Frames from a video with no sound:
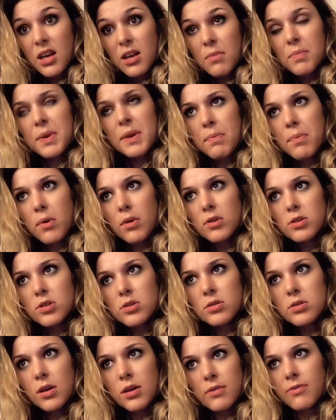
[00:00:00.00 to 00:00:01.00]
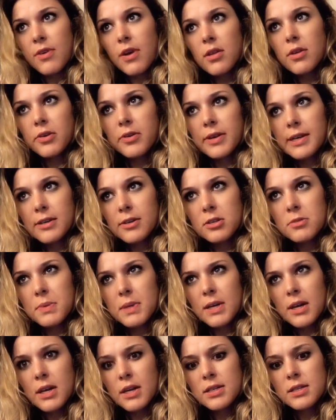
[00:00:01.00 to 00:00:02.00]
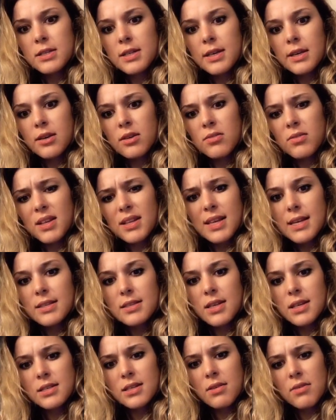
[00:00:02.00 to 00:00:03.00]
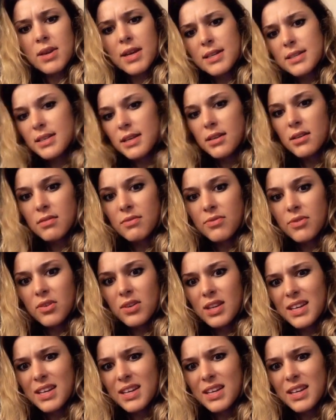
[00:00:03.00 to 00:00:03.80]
people just unfollow creators because they go, well, that's not what I signed up for.